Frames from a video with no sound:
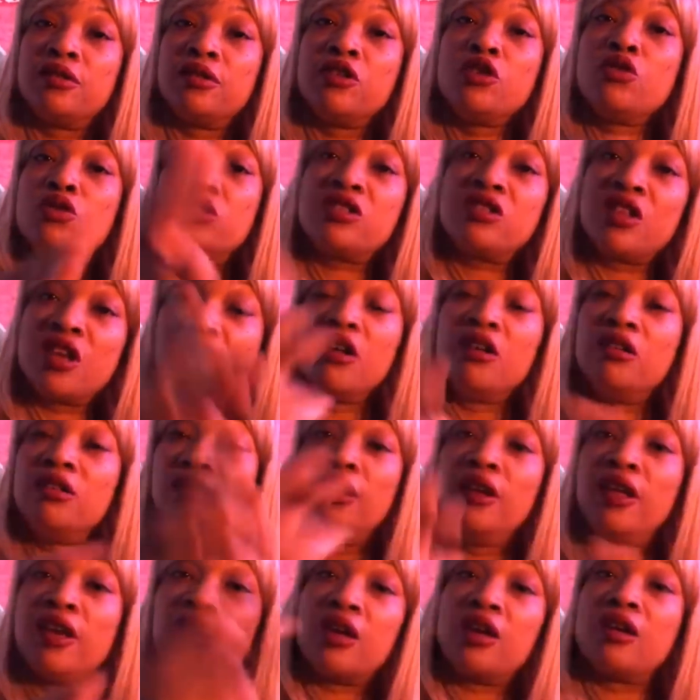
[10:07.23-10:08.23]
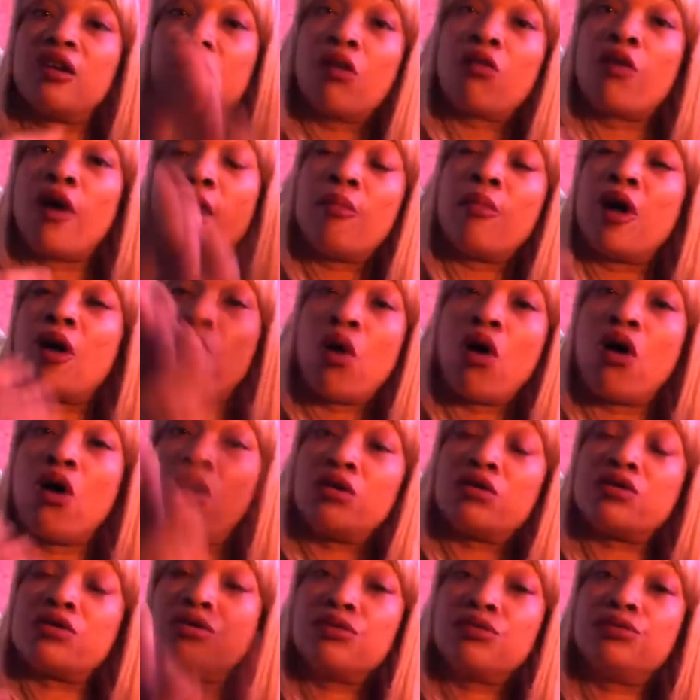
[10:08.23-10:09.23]
You still licking around my
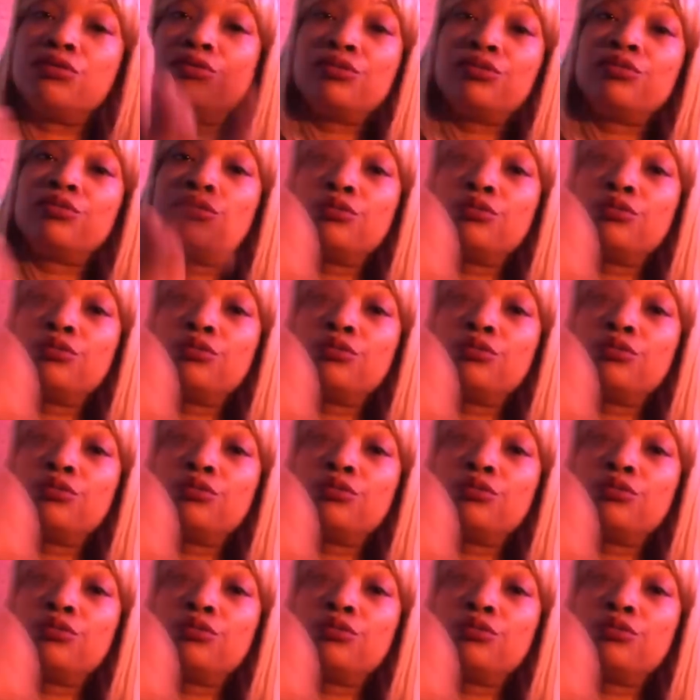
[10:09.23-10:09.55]
walls.